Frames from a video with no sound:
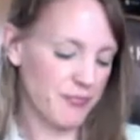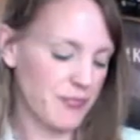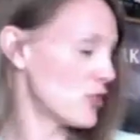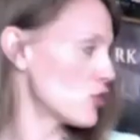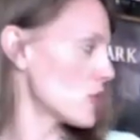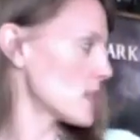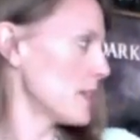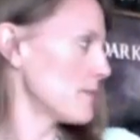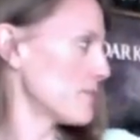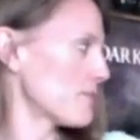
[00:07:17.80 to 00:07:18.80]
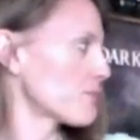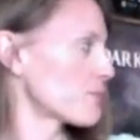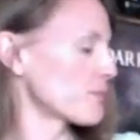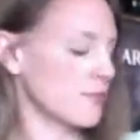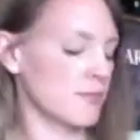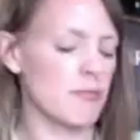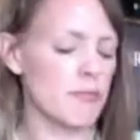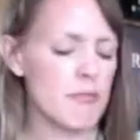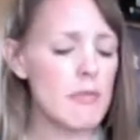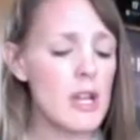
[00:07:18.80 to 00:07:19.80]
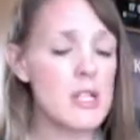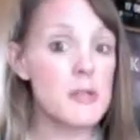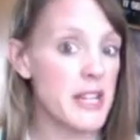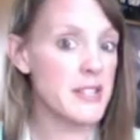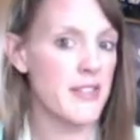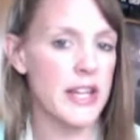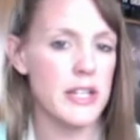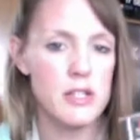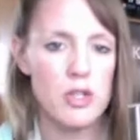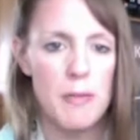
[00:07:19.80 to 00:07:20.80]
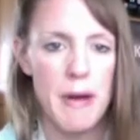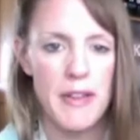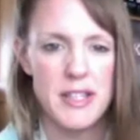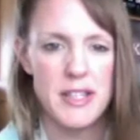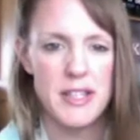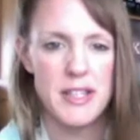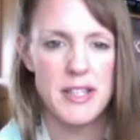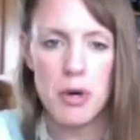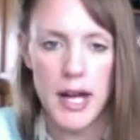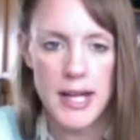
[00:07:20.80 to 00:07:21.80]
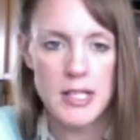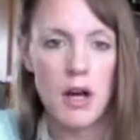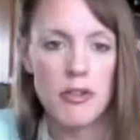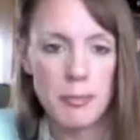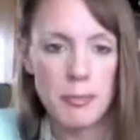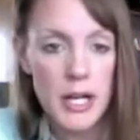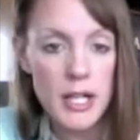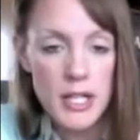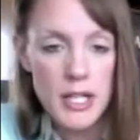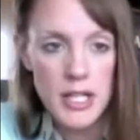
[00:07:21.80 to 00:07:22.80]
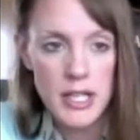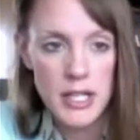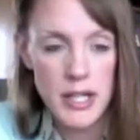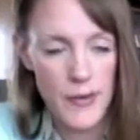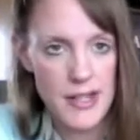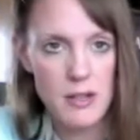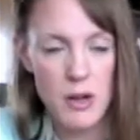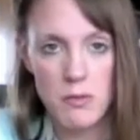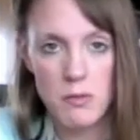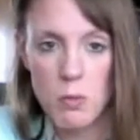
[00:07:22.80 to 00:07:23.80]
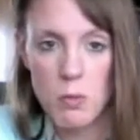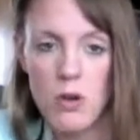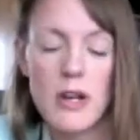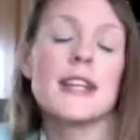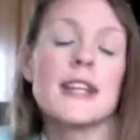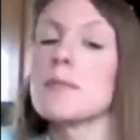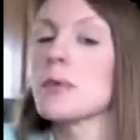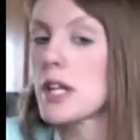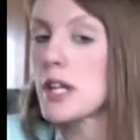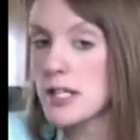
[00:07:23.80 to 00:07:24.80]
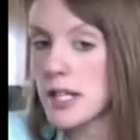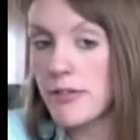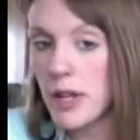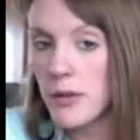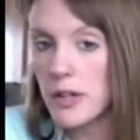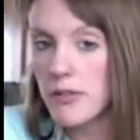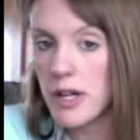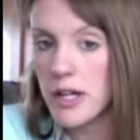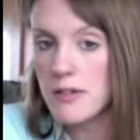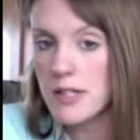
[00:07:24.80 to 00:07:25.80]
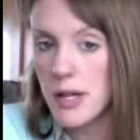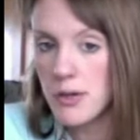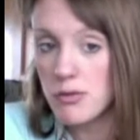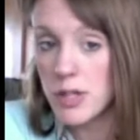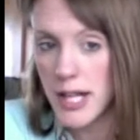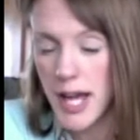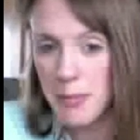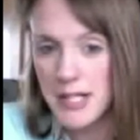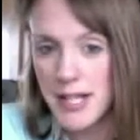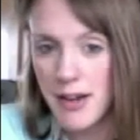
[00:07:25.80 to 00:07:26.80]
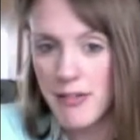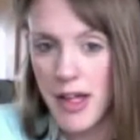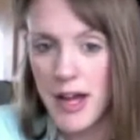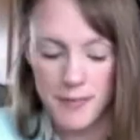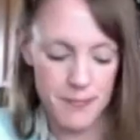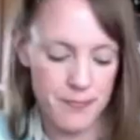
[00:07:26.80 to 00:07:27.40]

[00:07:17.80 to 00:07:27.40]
Interesting. Space Invaders, sorry about this, I need to get the price off, but you know, that's not one I typically see floating around, so I was really happy to have that.